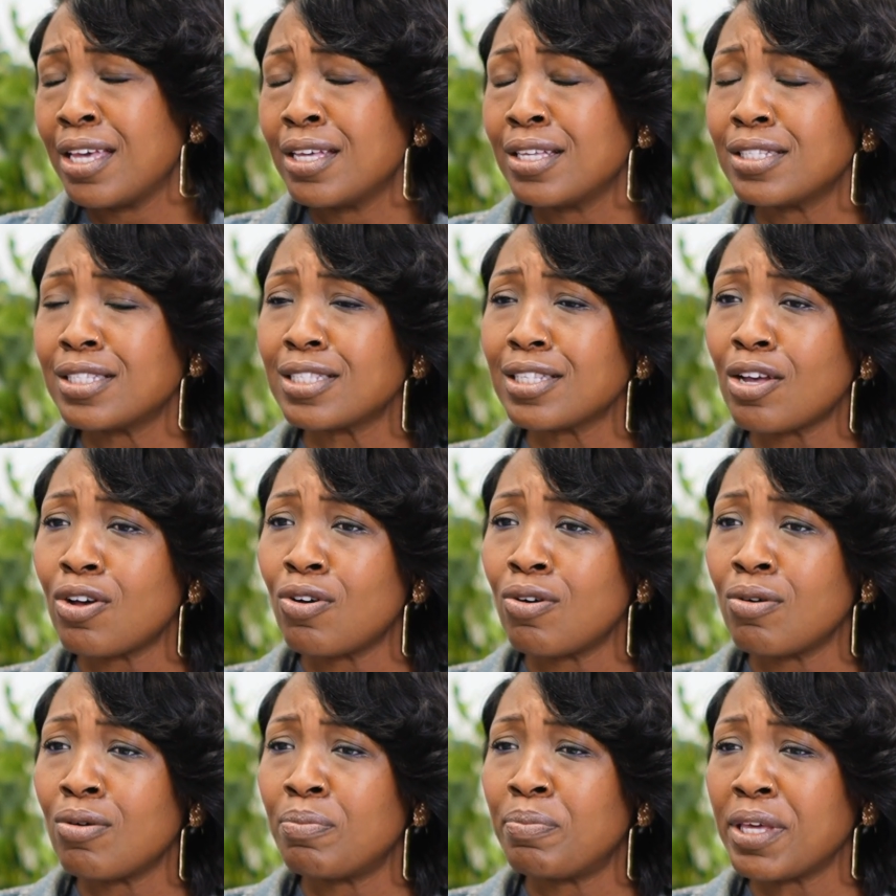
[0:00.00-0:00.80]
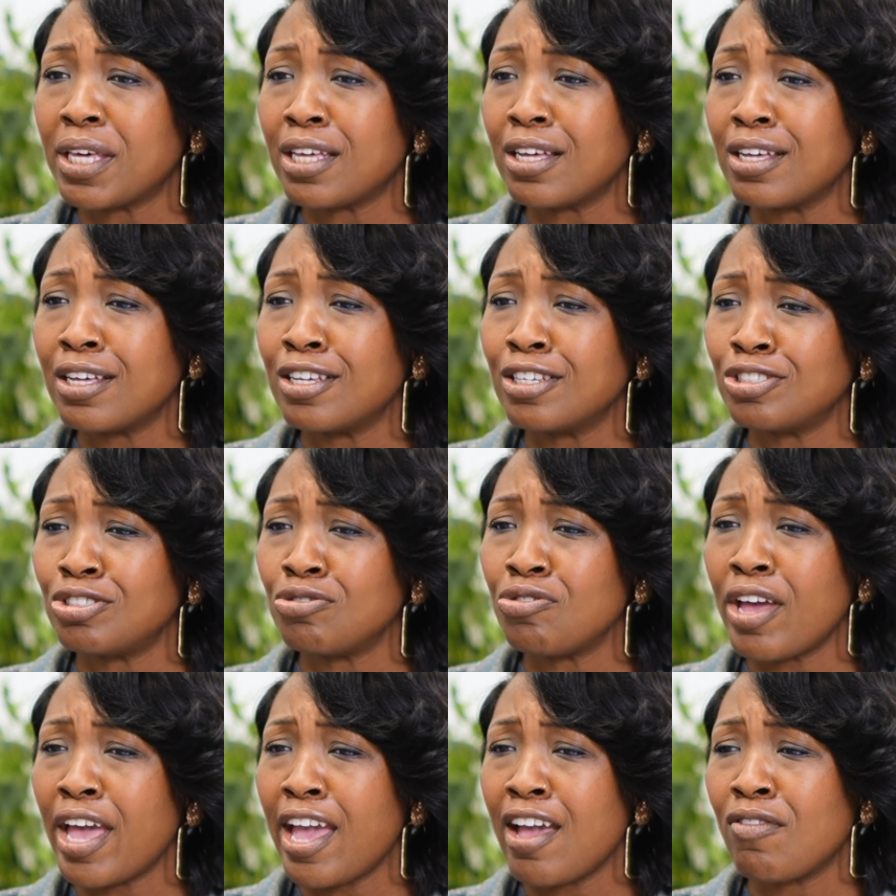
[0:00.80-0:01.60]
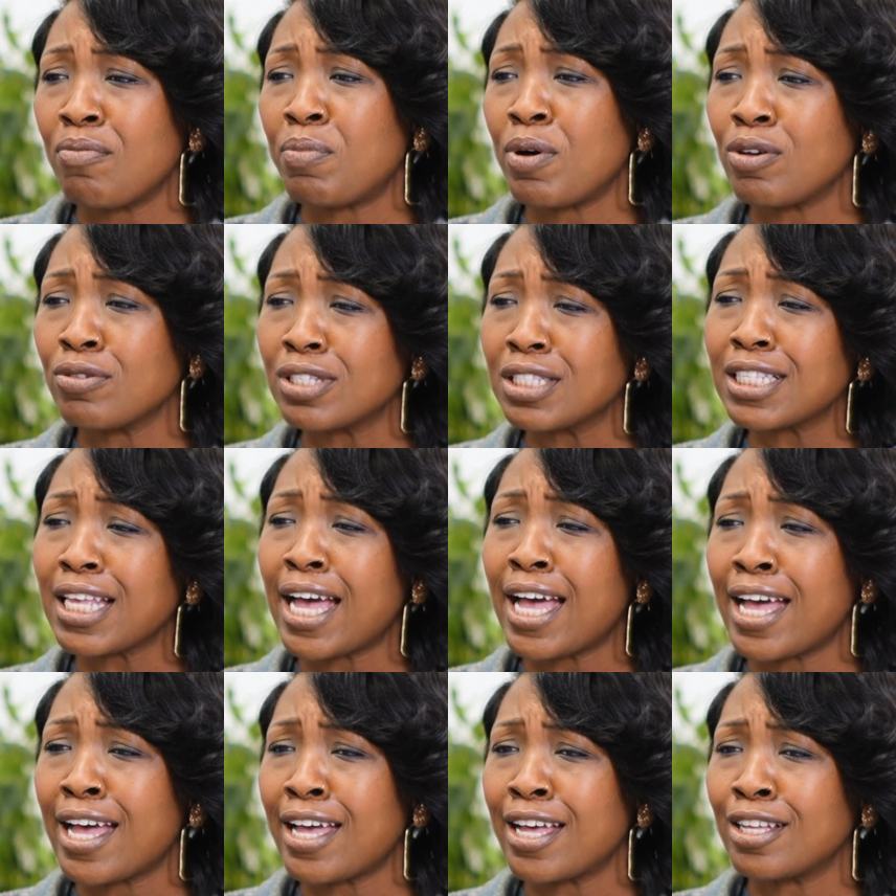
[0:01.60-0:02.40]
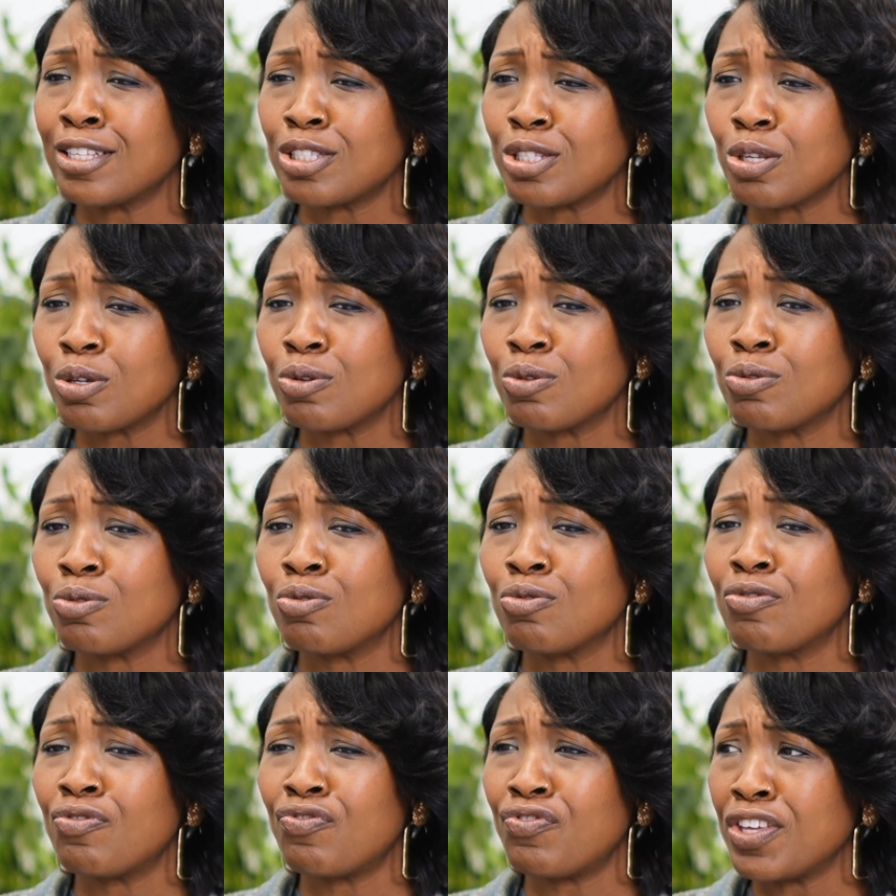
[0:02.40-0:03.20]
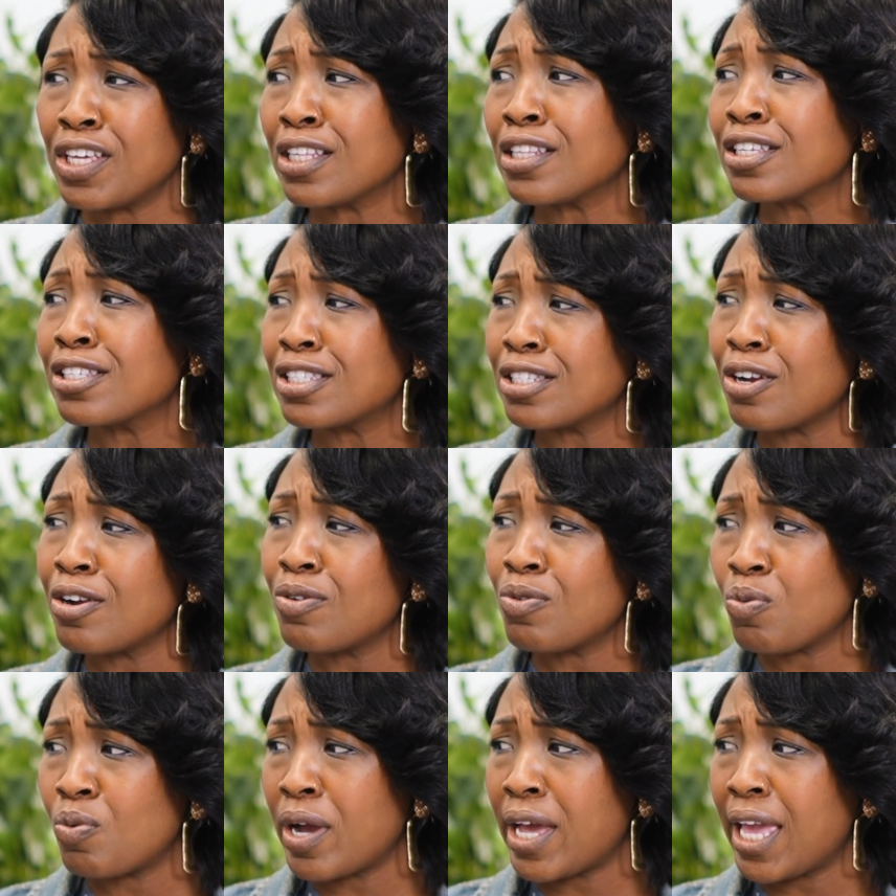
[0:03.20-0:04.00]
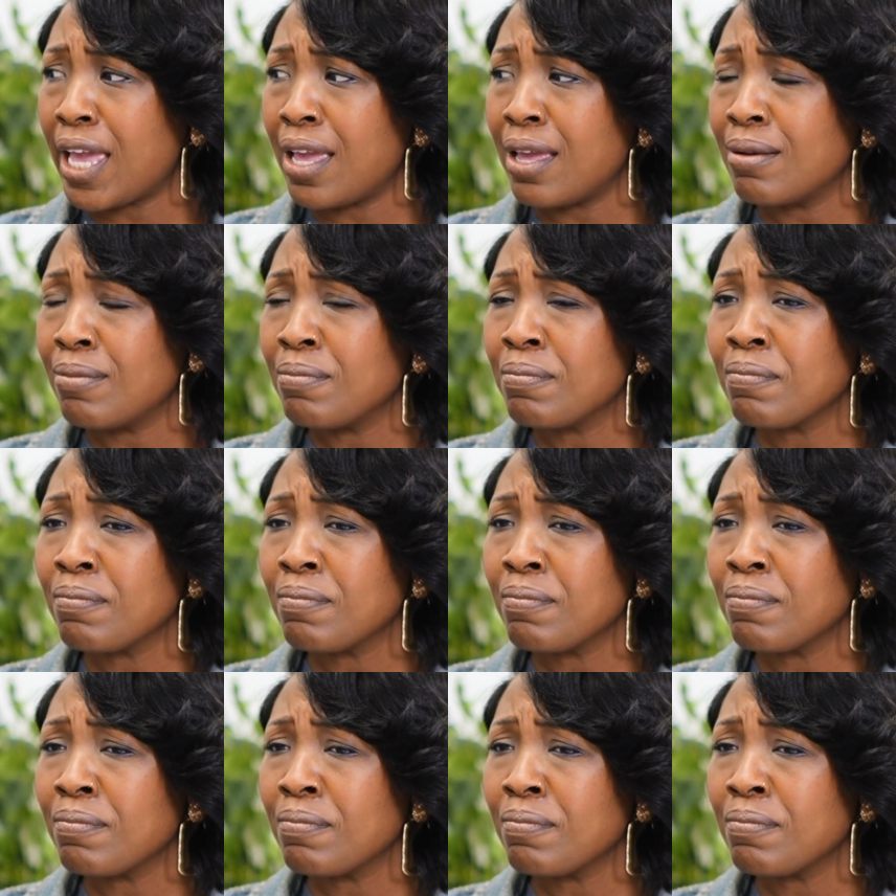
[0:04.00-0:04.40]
So because you have both sides who feel a certain way,